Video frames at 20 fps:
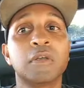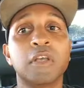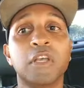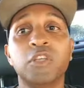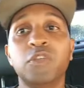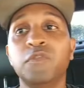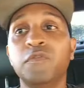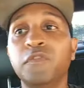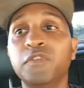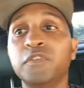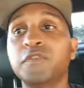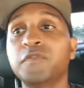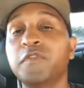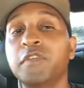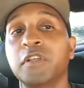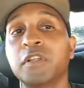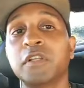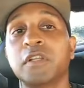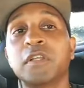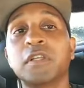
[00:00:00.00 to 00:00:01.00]
and you just
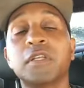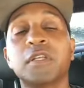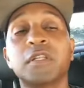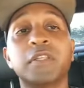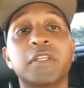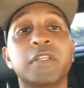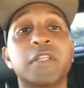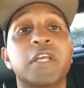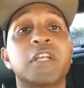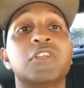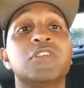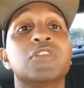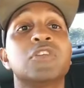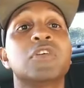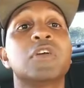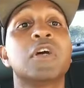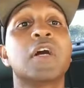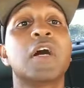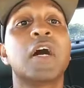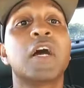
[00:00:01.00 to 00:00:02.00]
feel it, then that is
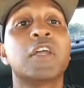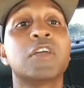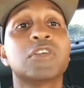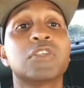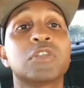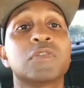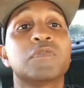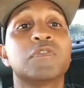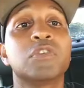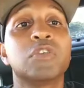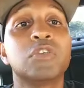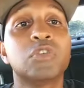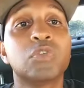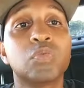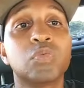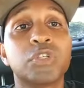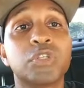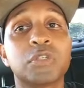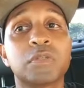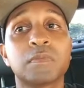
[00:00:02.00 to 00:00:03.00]
your higher self and your
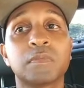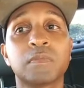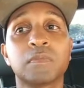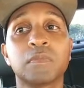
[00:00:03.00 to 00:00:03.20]
intuition.